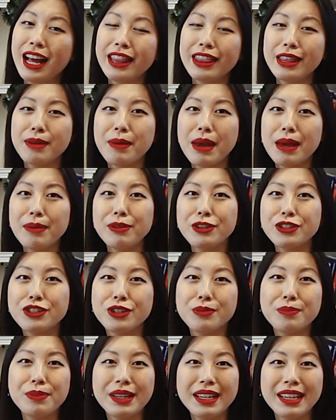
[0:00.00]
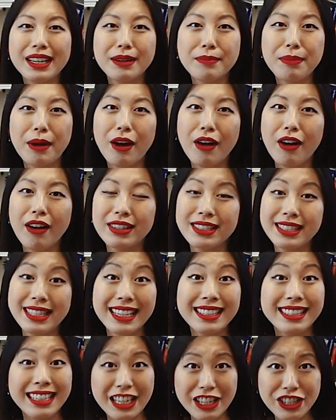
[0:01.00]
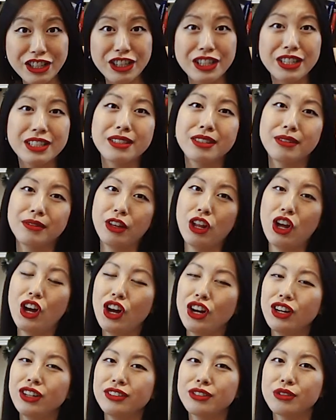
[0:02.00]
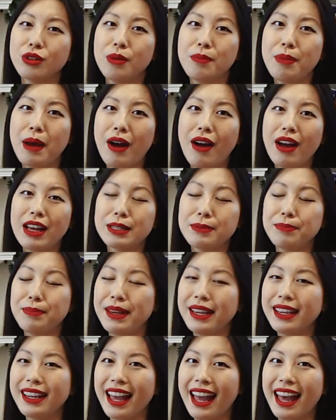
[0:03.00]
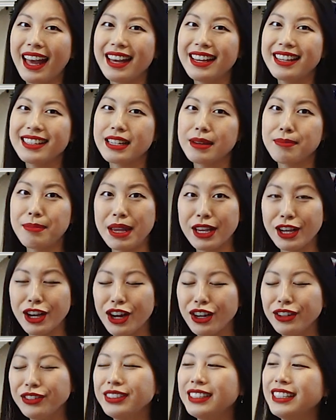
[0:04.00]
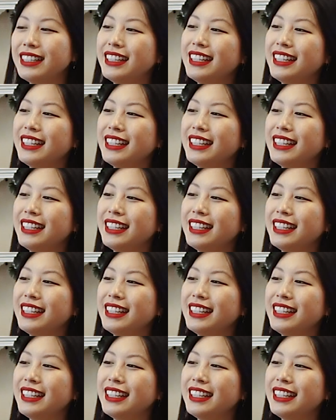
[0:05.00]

the baby should be about 6 inches long, so about as big as a mango.